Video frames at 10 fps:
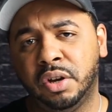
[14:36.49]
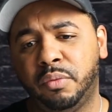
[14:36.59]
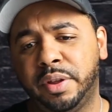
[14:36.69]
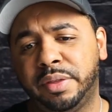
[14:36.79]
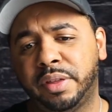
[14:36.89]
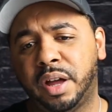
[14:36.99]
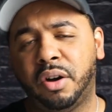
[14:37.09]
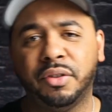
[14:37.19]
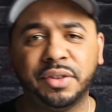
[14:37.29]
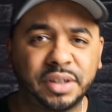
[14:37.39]
with uh,
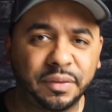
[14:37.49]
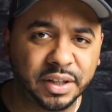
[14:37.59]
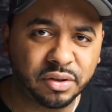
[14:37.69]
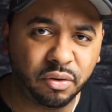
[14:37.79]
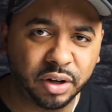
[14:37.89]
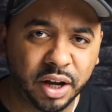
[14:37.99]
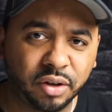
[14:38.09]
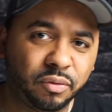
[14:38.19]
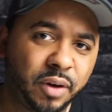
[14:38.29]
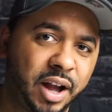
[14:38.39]
all the stuff that's going on
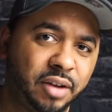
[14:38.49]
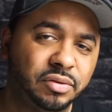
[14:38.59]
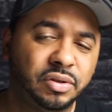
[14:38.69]
around.